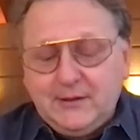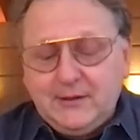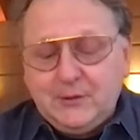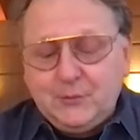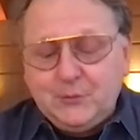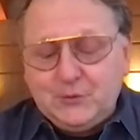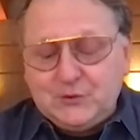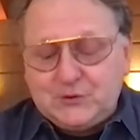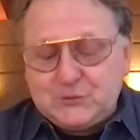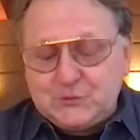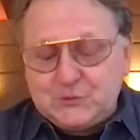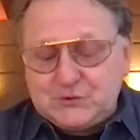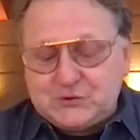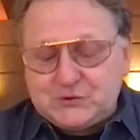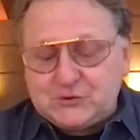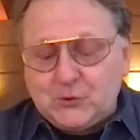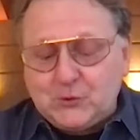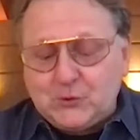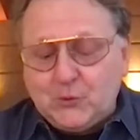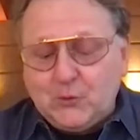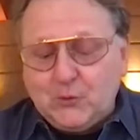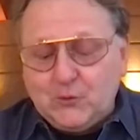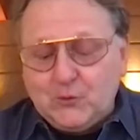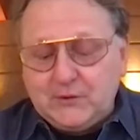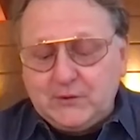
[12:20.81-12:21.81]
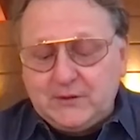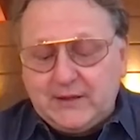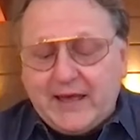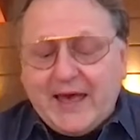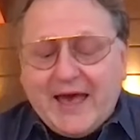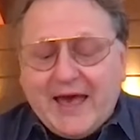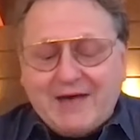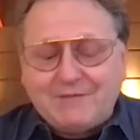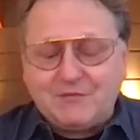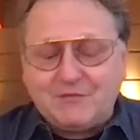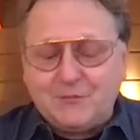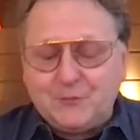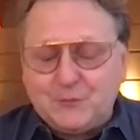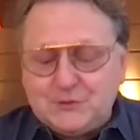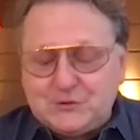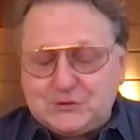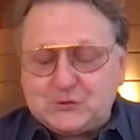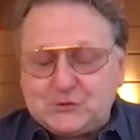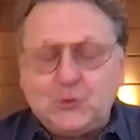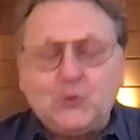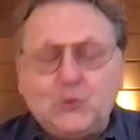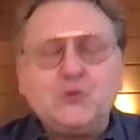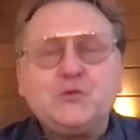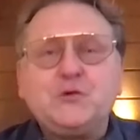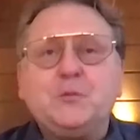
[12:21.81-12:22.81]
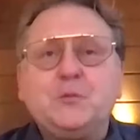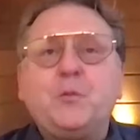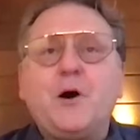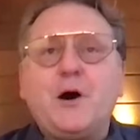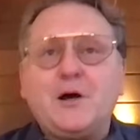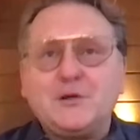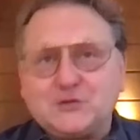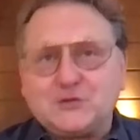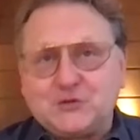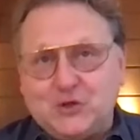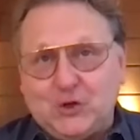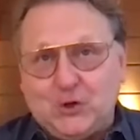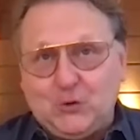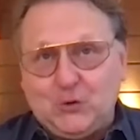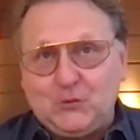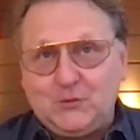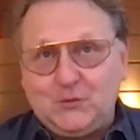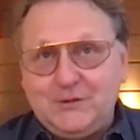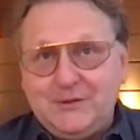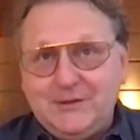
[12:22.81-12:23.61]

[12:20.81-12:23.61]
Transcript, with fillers: which was sold, uh, half of it was sold to POSCO.